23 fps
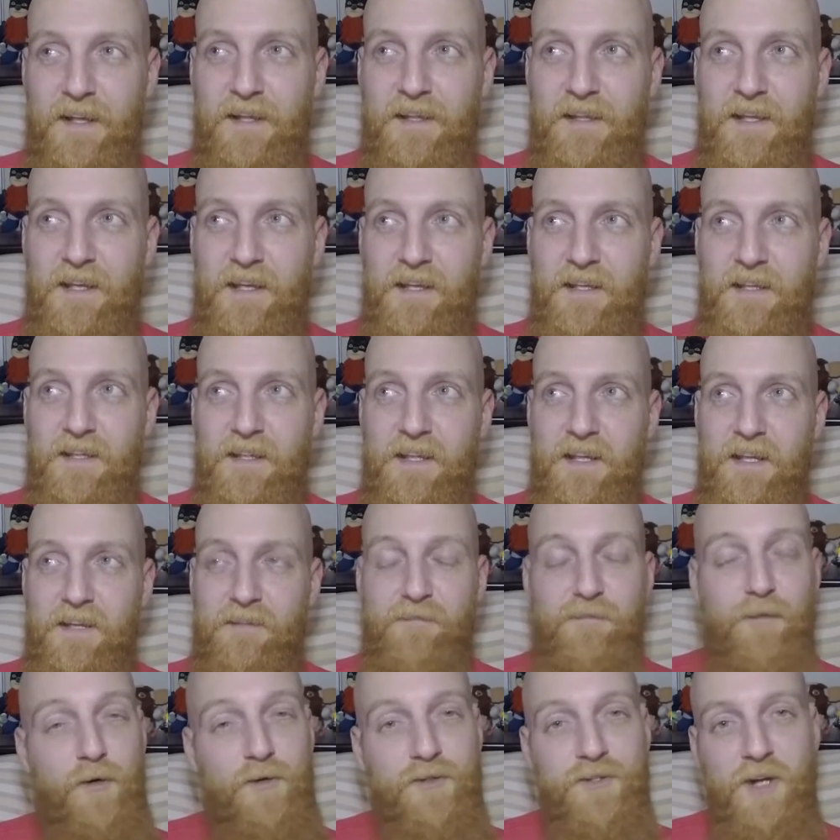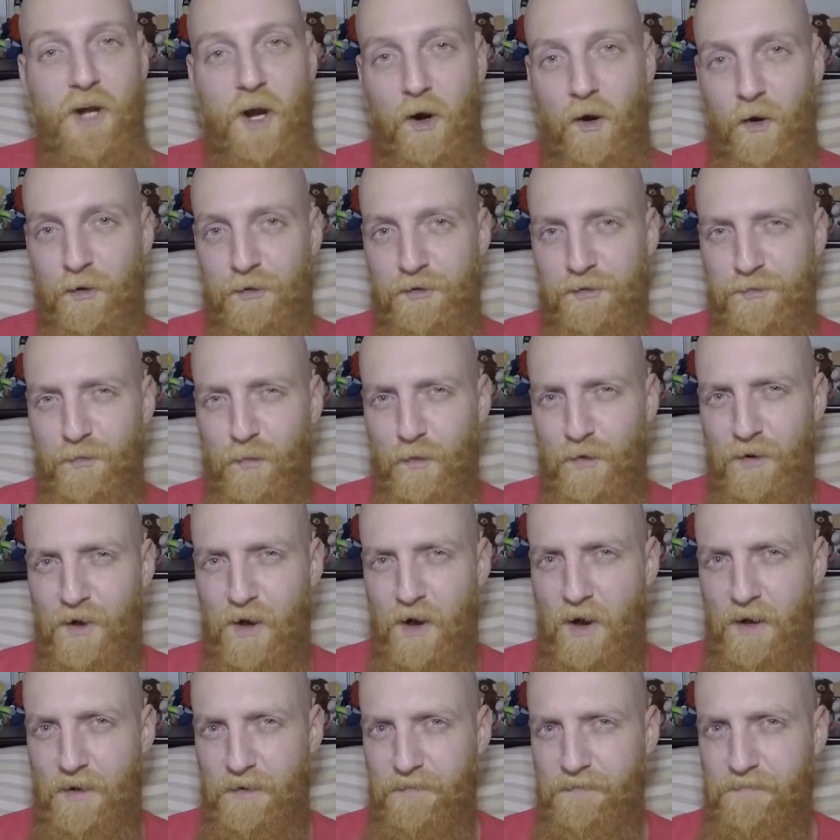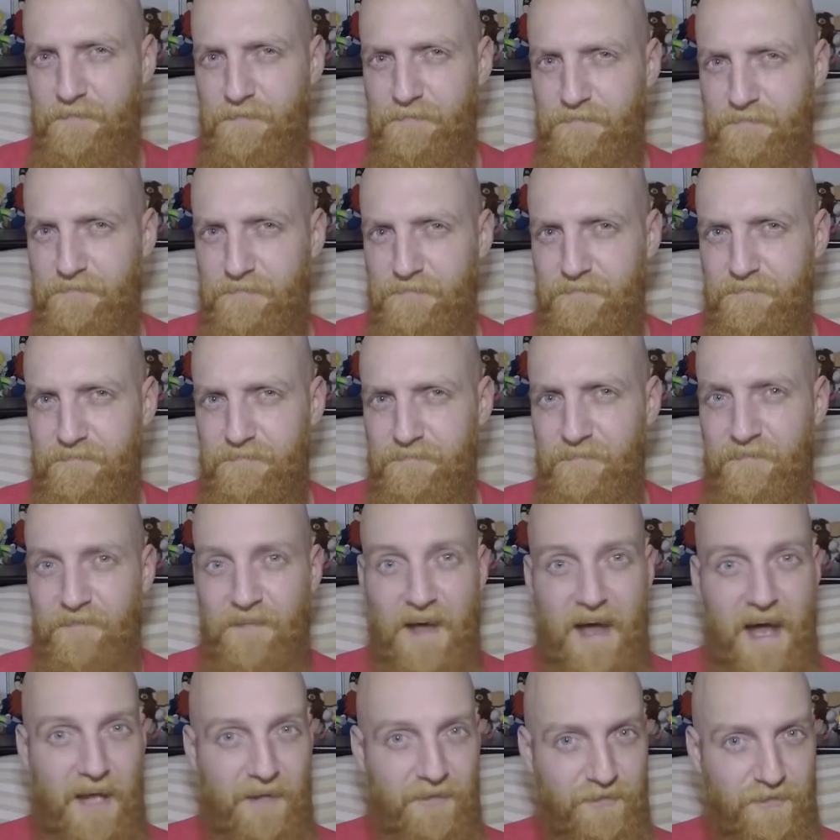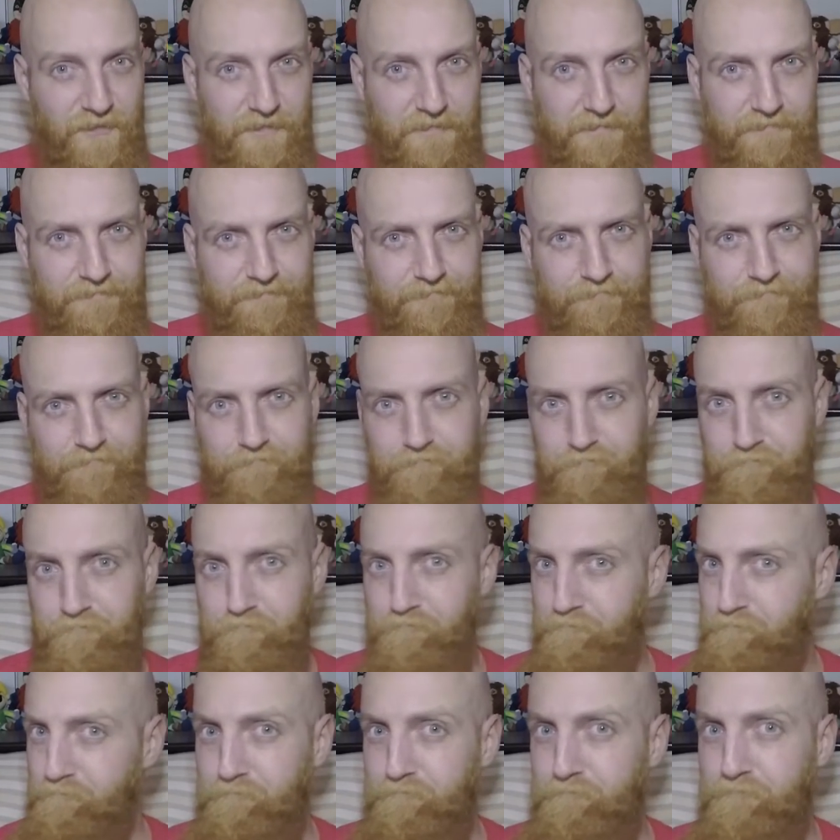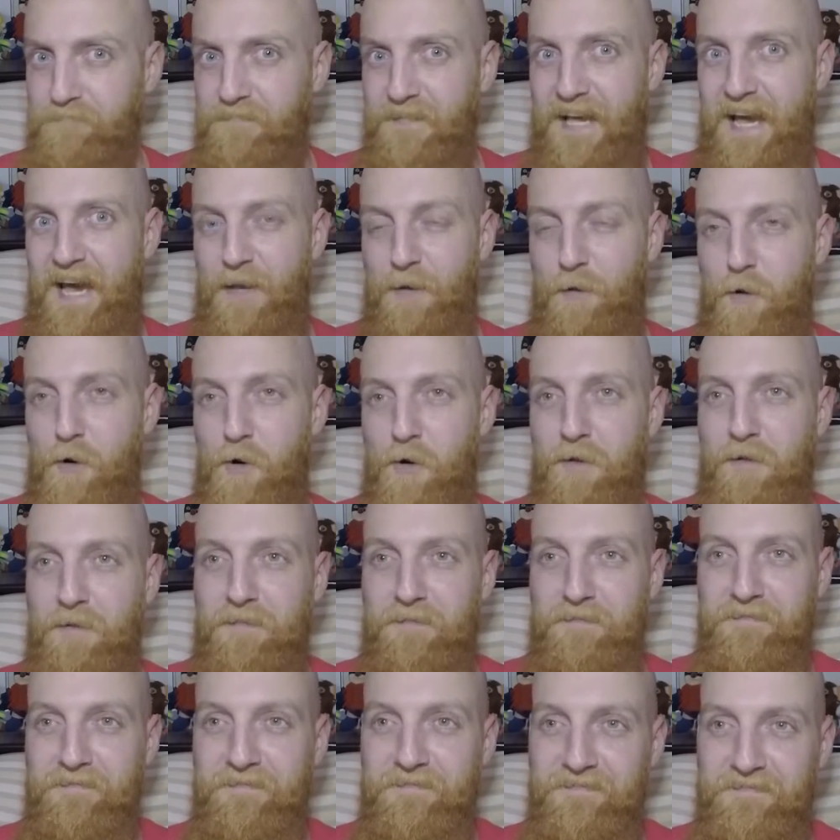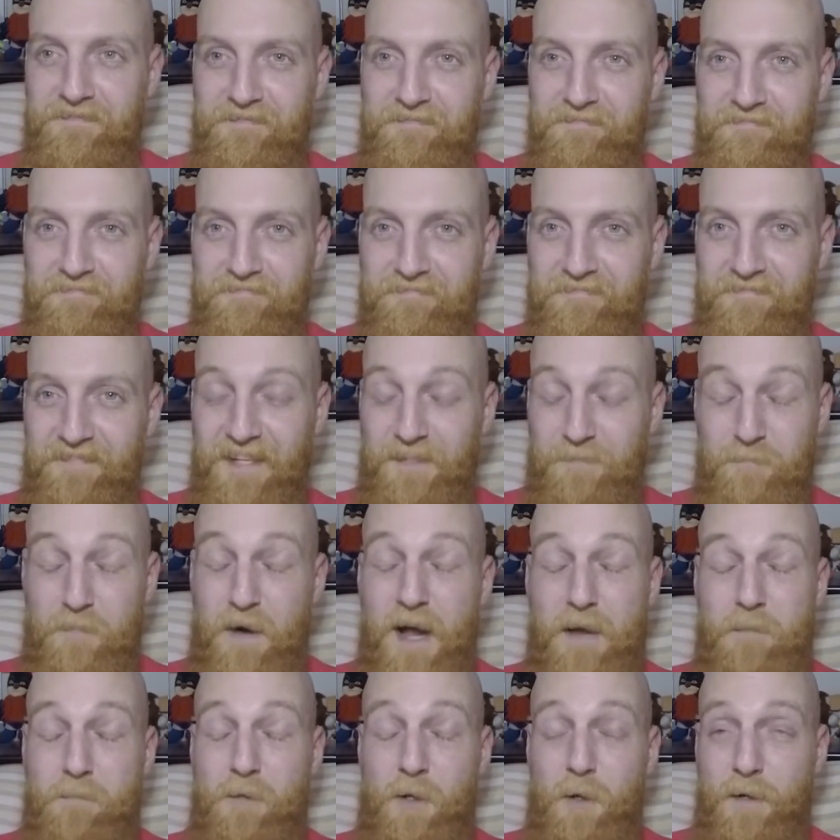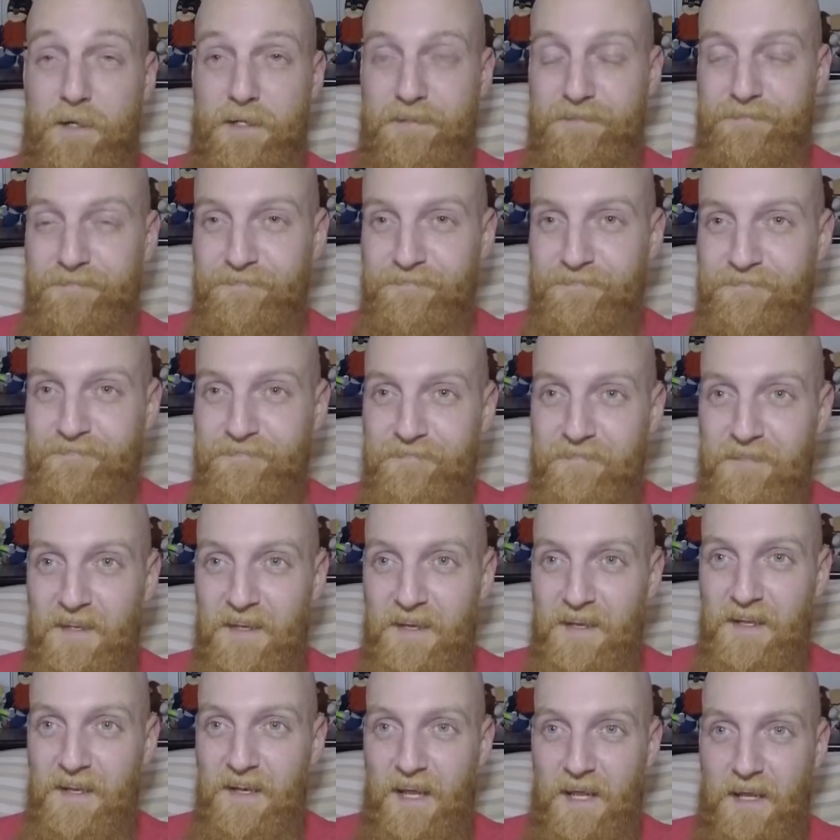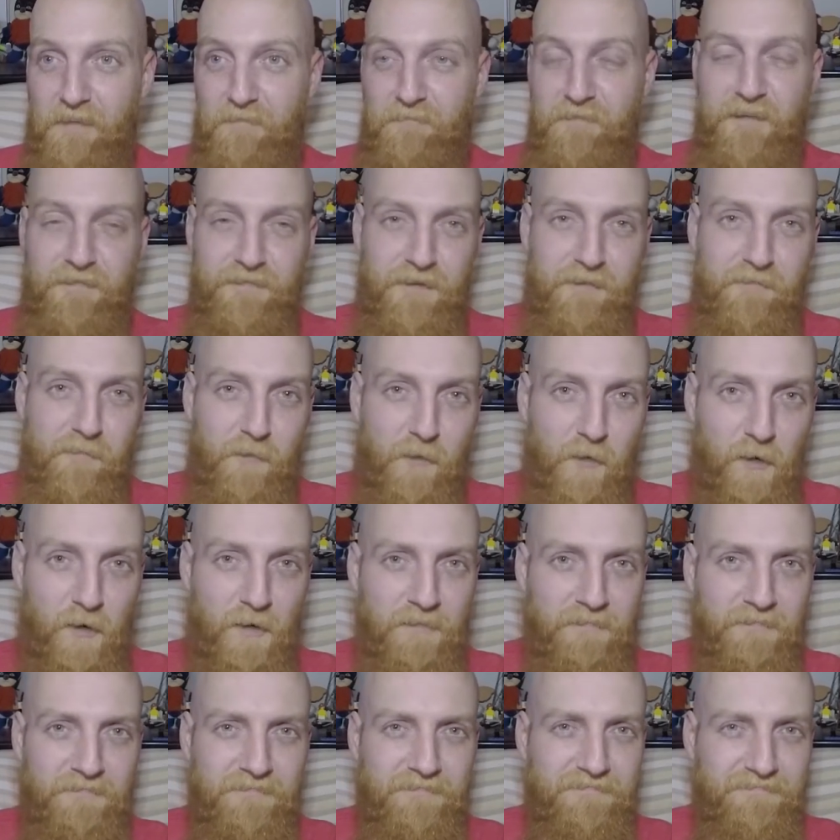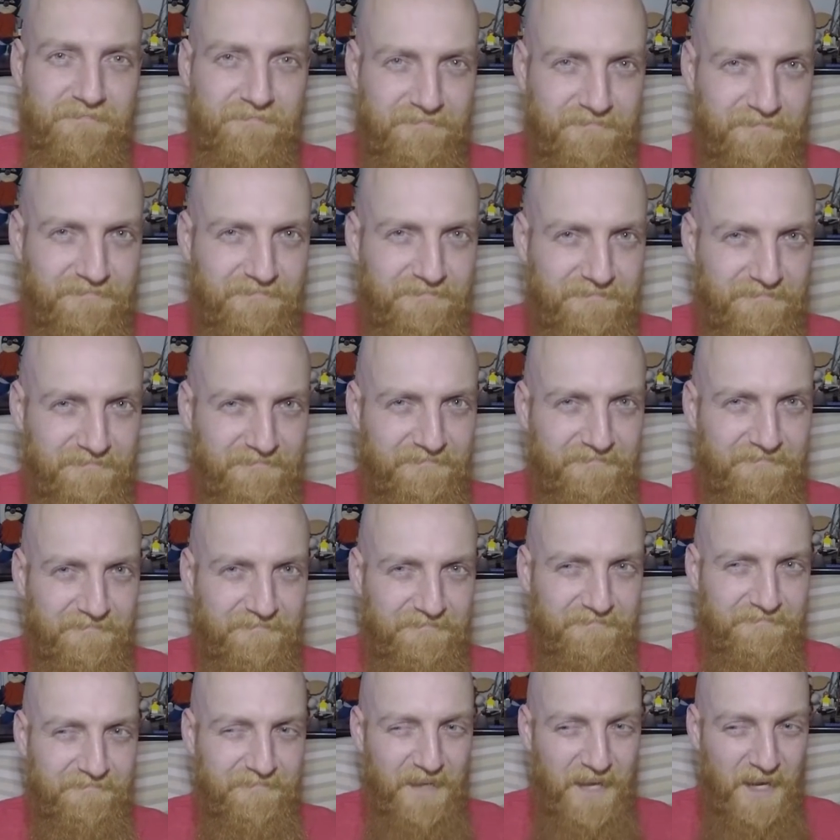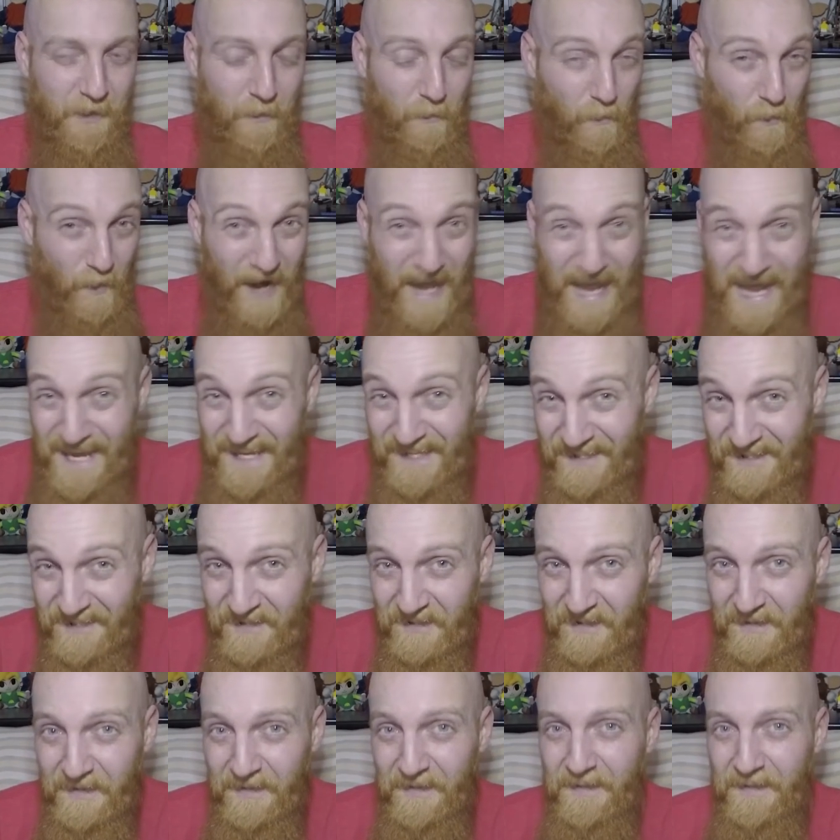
The, the first cars were not fast at all. That's mind blowing like 54 in a race?